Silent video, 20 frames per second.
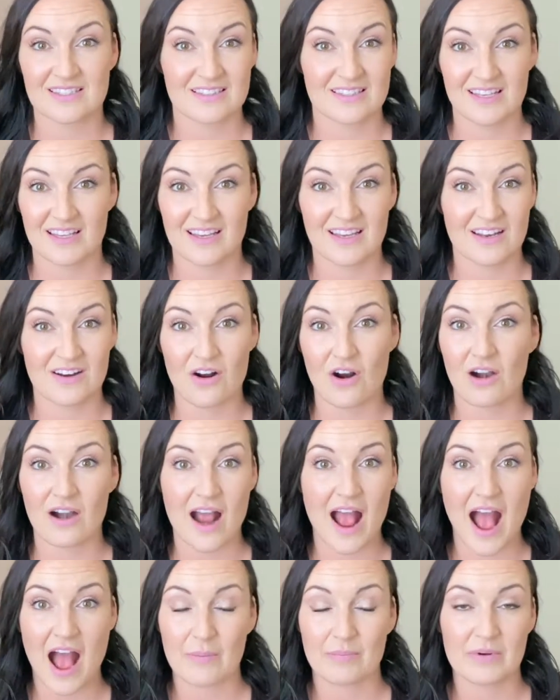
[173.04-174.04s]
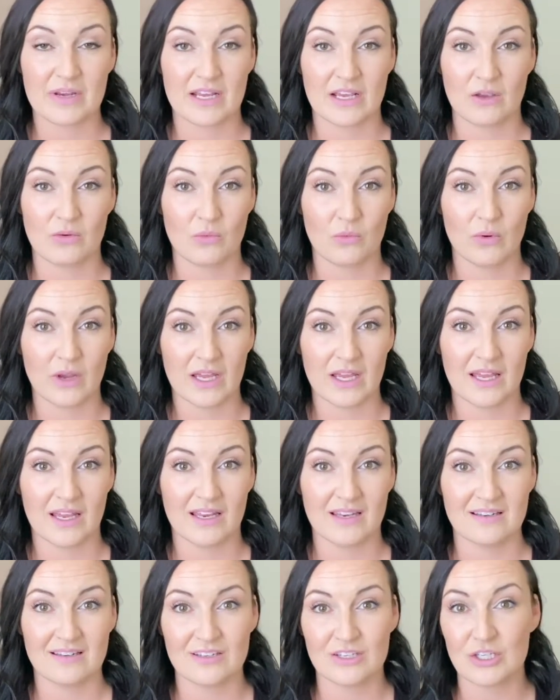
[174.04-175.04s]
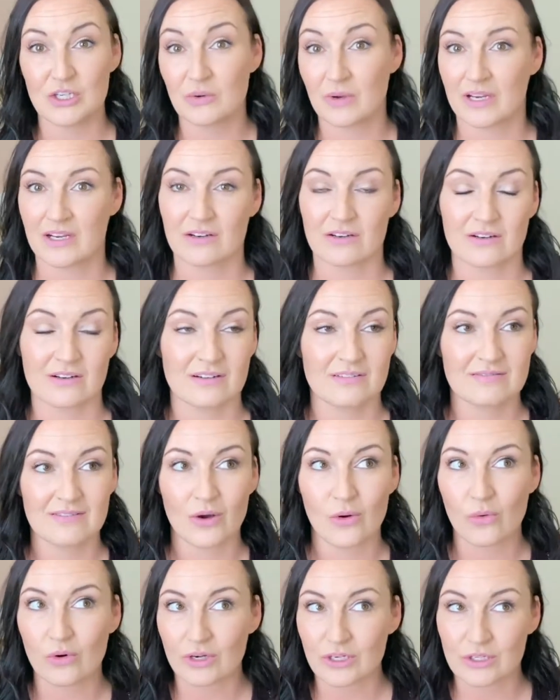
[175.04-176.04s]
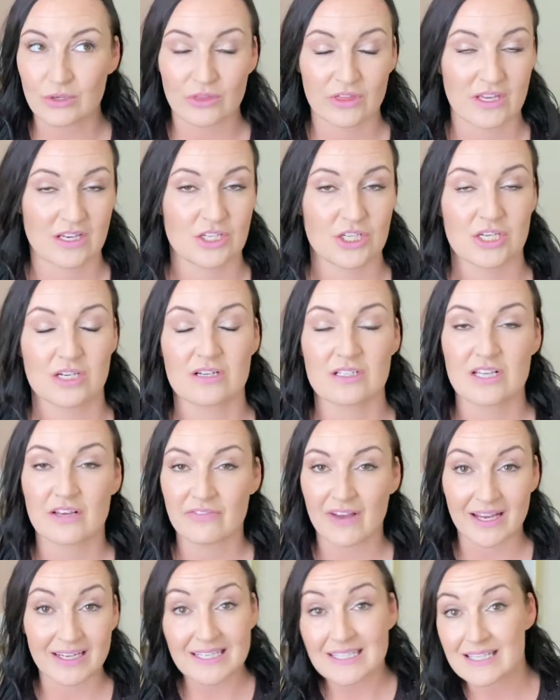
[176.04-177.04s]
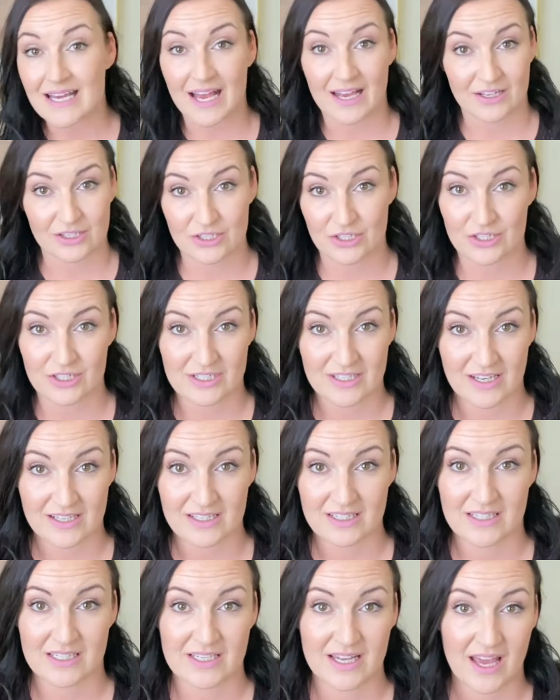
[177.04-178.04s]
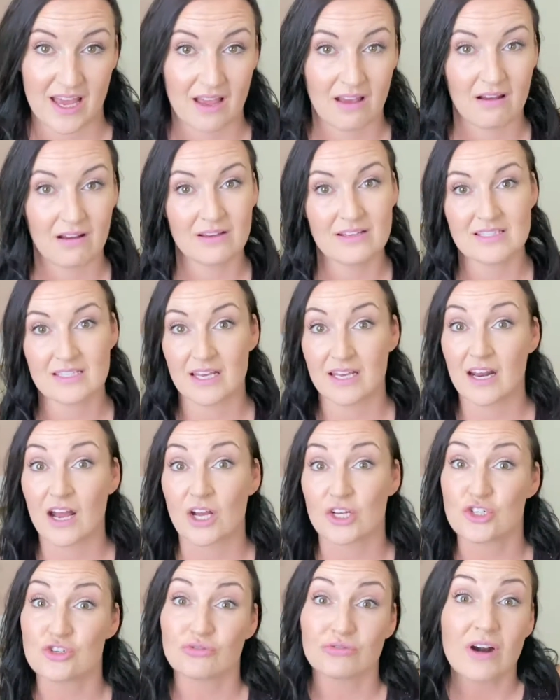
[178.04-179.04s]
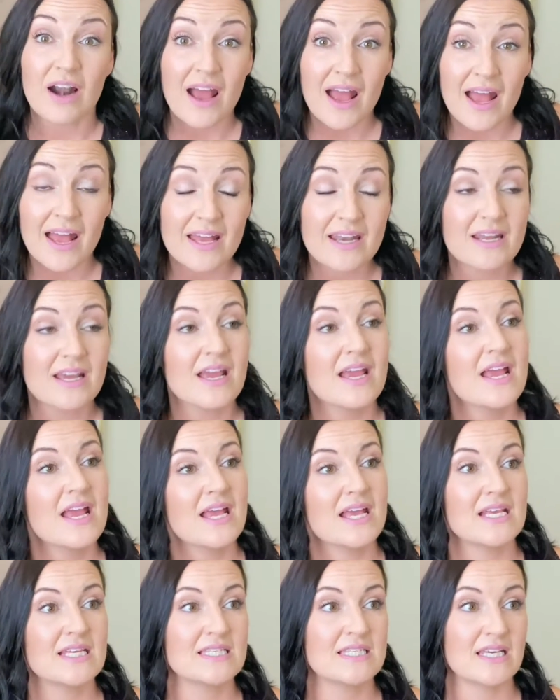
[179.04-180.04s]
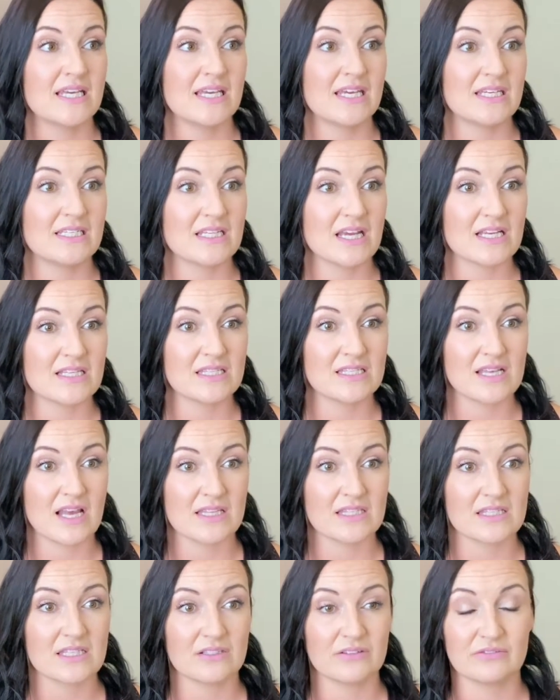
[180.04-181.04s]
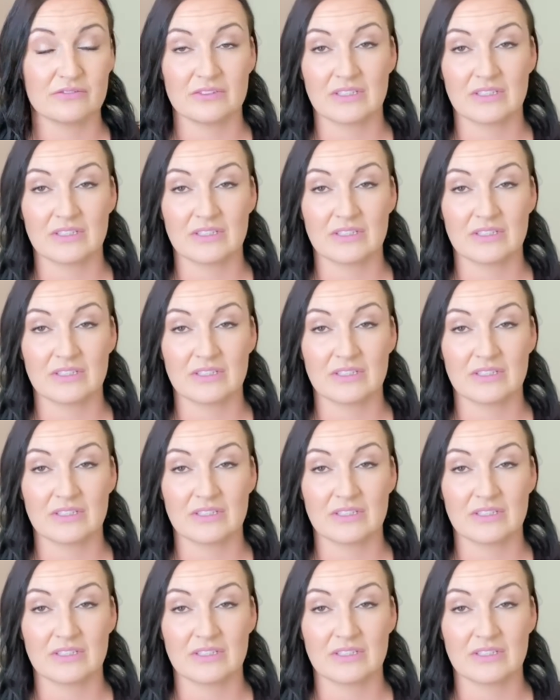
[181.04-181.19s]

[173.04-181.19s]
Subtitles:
that are happening when you hear or you think to yourself, I need to exercise today? Is it a dread? Is it a sense of